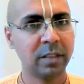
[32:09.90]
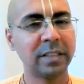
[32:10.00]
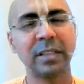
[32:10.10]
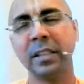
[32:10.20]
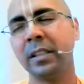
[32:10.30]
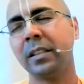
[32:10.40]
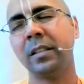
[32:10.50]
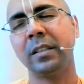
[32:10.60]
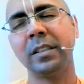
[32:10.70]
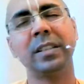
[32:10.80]

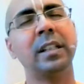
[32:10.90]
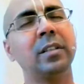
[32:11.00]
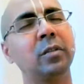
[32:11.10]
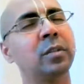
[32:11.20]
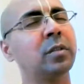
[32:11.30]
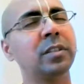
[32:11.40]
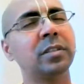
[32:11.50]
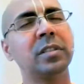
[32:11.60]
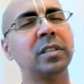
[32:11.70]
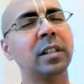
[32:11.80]
He said,
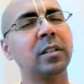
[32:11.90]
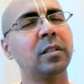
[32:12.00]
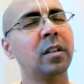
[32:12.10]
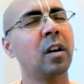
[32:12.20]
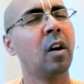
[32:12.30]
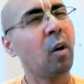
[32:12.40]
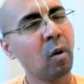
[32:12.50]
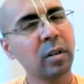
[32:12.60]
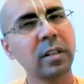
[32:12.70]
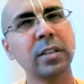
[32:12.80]
Yudhishthira said,
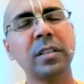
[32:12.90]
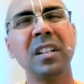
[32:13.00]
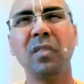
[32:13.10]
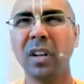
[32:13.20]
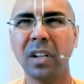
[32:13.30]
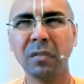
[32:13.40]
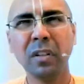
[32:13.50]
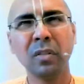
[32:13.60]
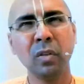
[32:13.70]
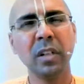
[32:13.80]
"Oh Krishna,
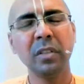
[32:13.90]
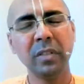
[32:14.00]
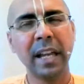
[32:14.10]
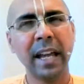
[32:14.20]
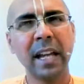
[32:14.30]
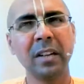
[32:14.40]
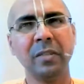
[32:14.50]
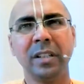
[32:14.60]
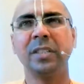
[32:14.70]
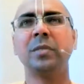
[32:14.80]
whatever glory we
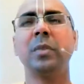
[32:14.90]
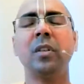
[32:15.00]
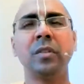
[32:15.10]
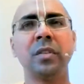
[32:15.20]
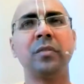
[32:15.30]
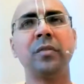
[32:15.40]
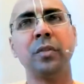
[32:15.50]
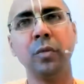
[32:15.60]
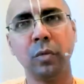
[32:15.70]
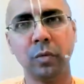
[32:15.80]
have, it is because of
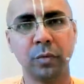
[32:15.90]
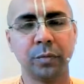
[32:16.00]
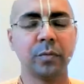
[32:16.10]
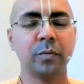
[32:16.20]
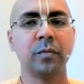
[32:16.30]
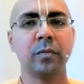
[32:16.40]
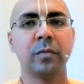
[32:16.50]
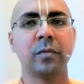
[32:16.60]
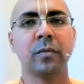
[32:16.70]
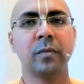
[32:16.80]
you."
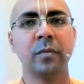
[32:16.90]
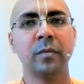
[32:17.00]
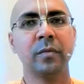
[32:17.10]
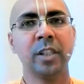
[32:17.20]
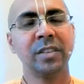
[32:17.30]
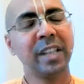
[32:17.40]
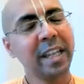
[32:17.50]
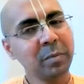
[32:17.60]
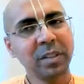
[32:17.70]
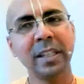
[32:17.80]

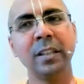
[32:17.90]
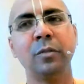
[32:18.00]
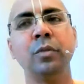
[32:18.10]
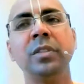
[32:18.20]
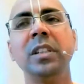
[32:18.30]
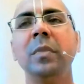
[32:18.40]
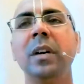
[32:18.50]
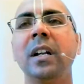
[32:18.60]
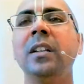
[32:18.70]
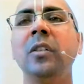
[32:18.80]
Same thing Kunti
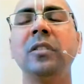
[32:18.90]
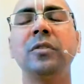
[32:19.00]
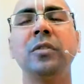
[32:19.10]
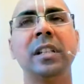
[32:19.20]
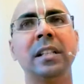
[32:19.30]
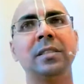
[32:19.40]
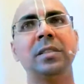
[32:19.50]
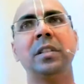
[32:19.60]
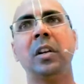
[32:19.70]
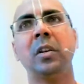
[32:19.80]
Maharani also
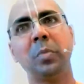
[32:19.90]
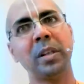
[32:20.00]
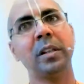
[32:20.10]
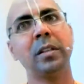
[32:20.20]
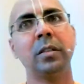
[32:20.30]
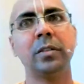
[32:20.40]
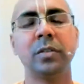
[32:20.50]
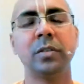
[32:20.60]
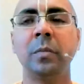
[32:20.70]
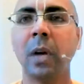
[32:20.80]
tells in her prayers
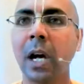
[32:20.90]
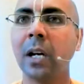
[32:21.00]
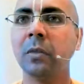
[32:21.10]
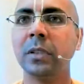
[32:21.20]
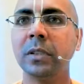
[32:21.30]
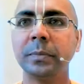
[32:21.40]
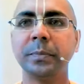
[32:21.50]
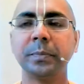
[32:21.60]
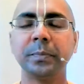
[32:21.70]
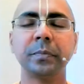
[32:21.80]
in Bhagavatam.